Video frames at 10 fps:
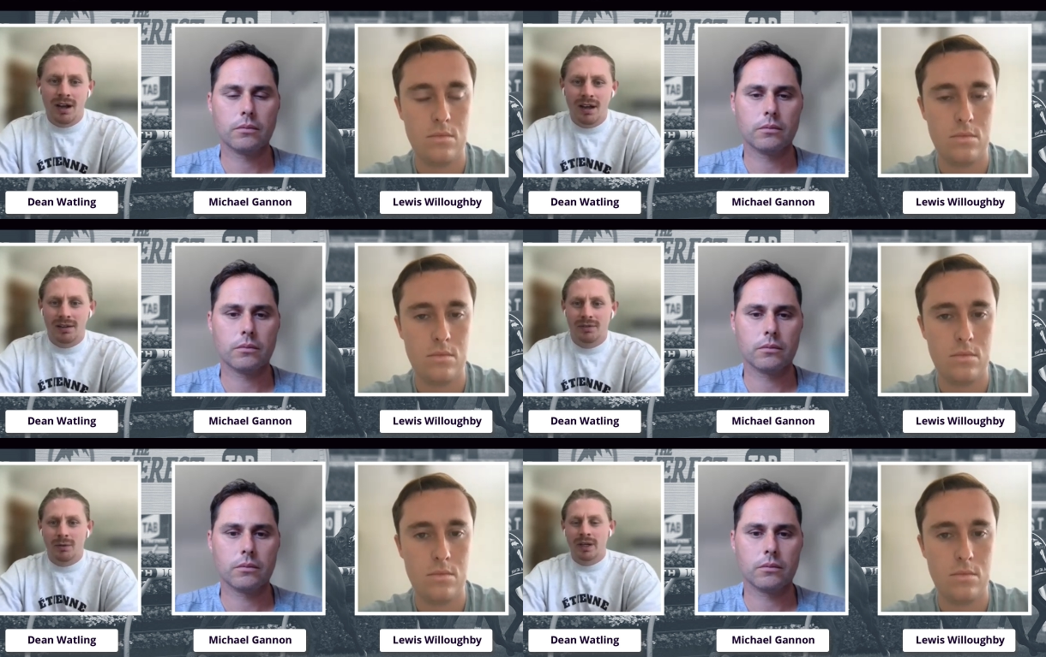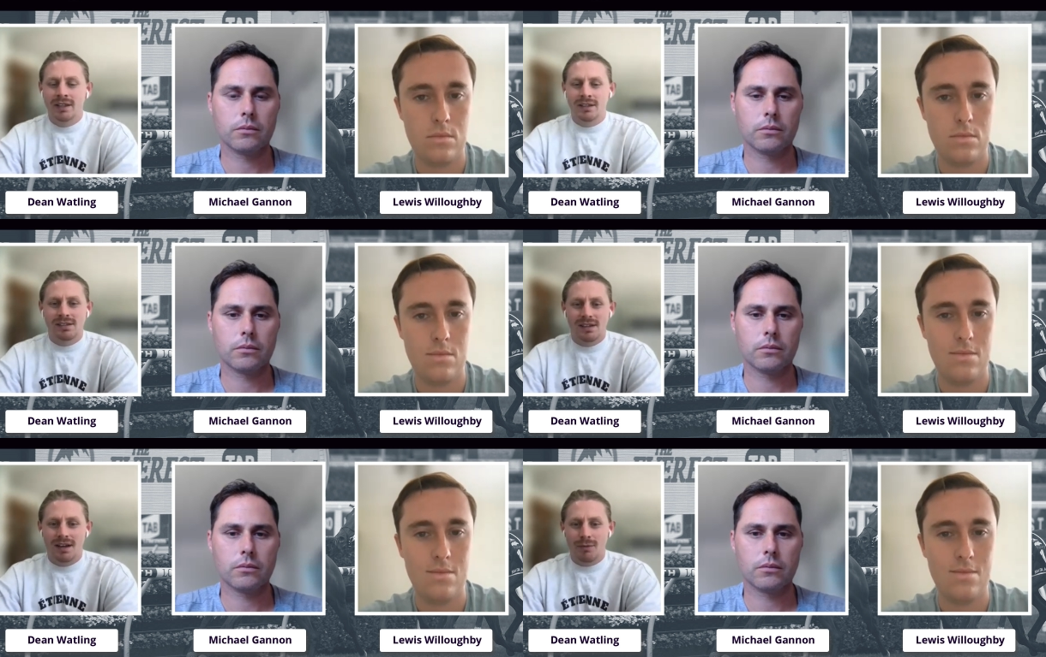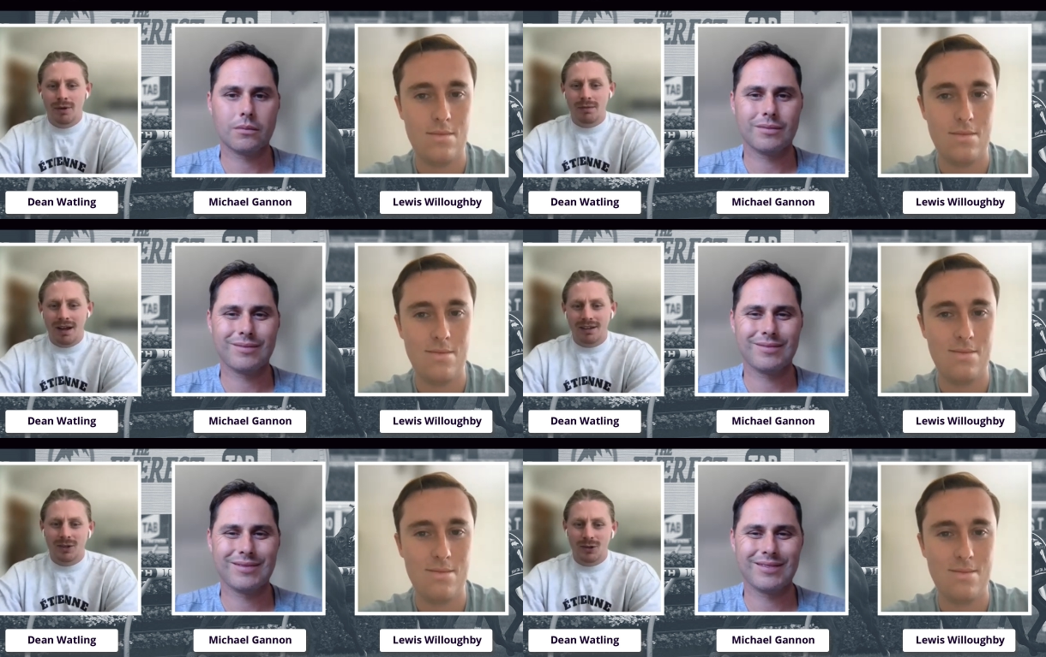Speaker 1: And if it wins, uh, Rick
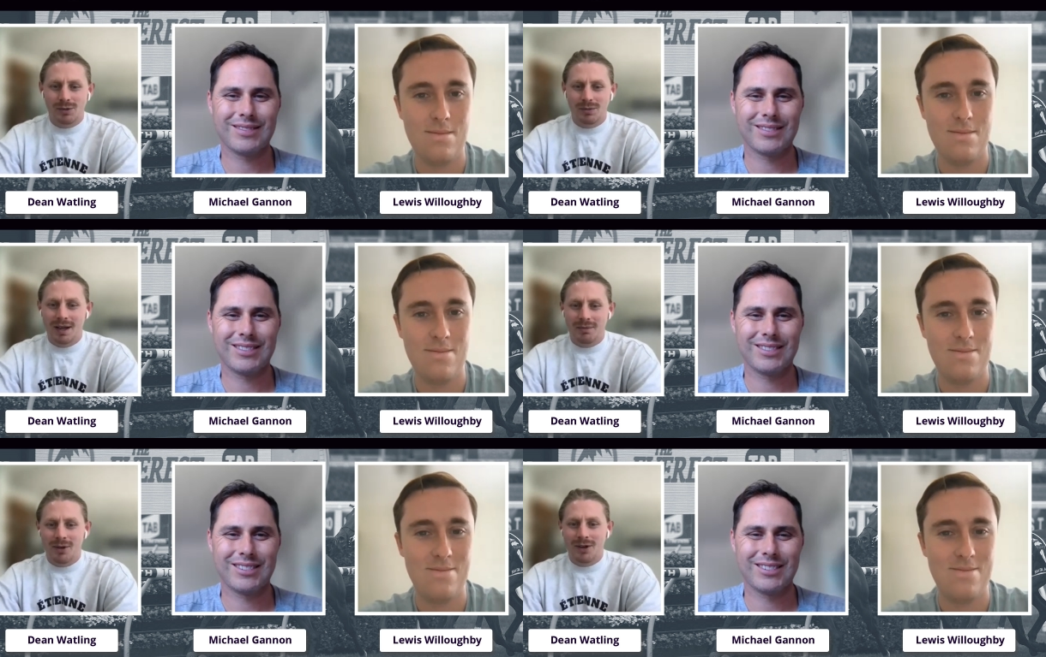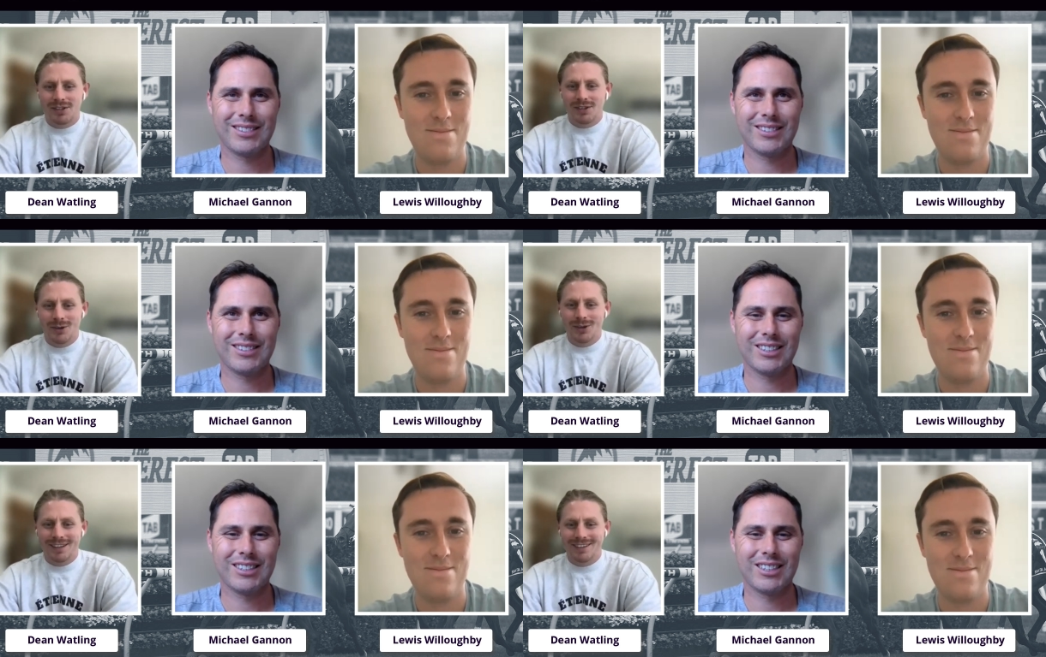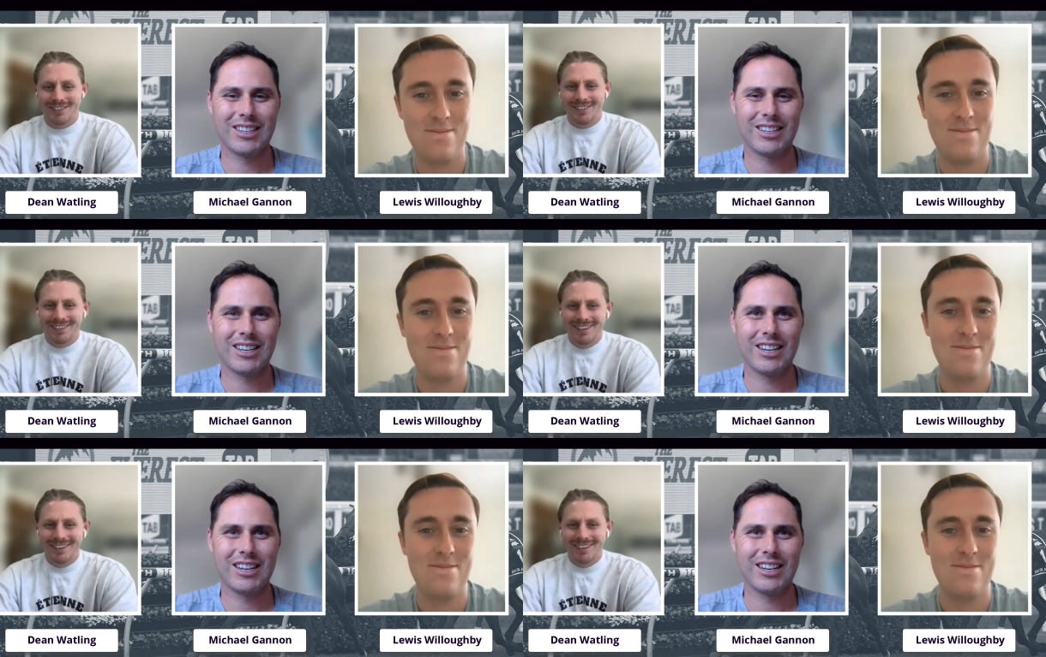McIntosh will be up nice and early on,